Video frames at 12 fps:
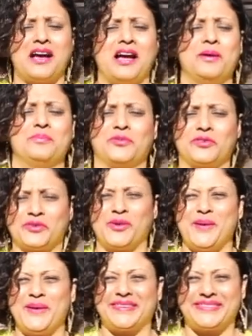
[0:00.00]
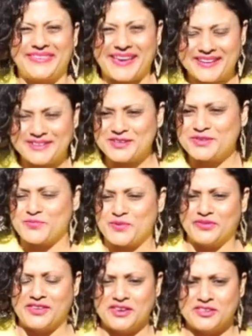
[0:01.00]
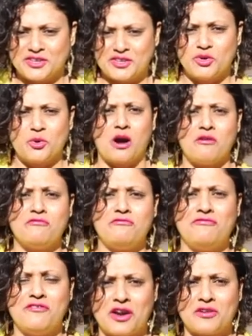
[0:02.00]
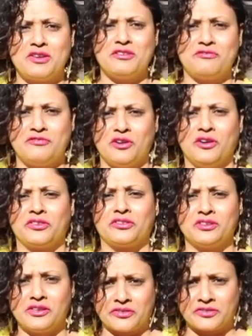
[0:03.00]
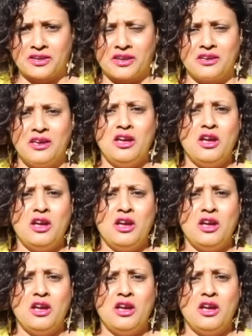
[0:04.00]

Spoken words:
I'm so excited to present to you our very first listing